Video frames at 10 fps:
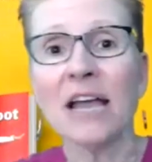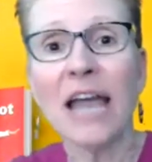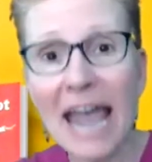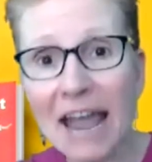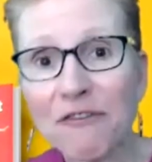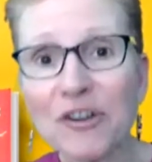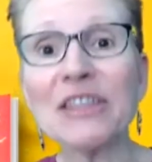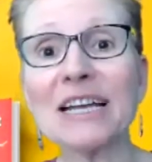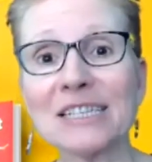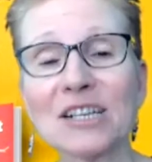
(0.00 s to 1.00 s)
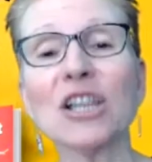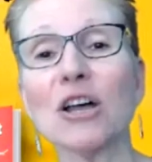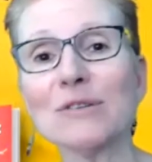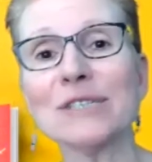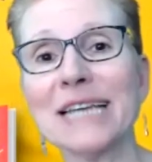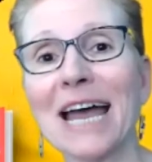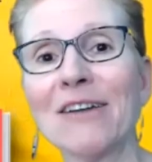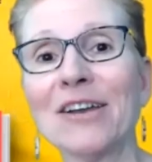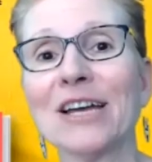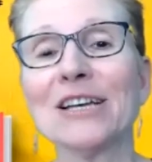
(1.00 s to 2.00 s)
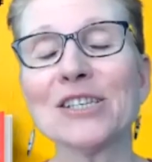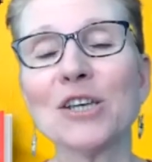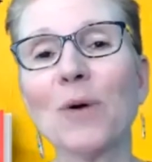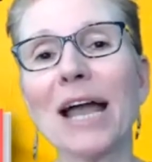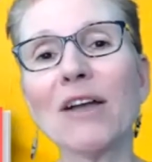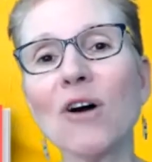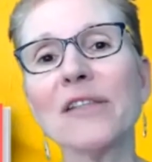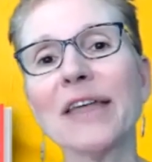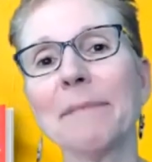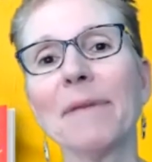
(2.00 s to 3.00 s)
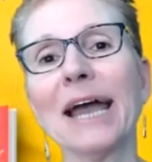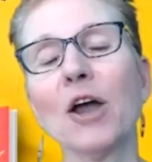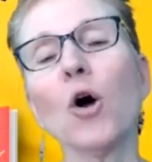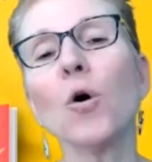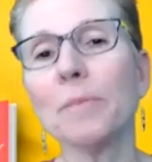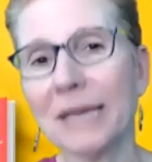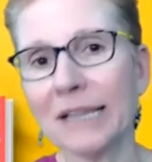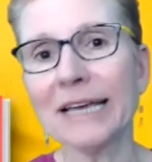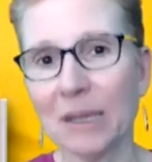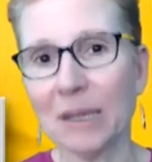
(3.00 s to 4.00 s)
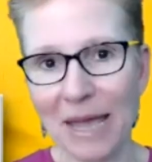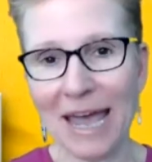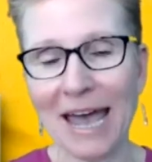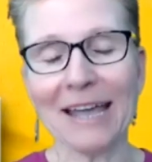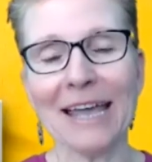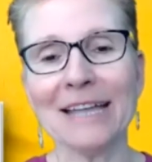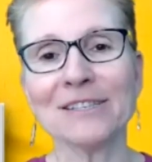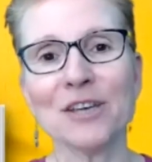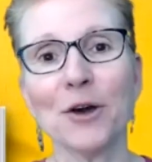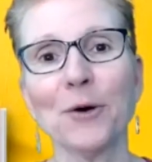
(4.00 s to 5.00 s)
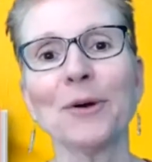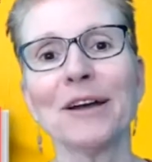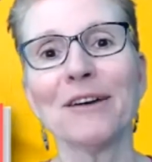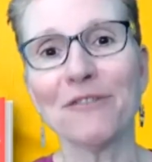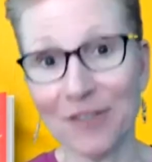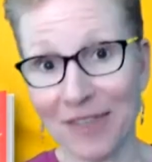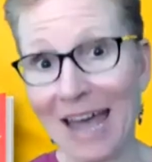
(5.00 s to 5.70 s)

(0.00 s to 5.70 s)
everything is closed down. So I call that my oatmeal in a bag. And so for that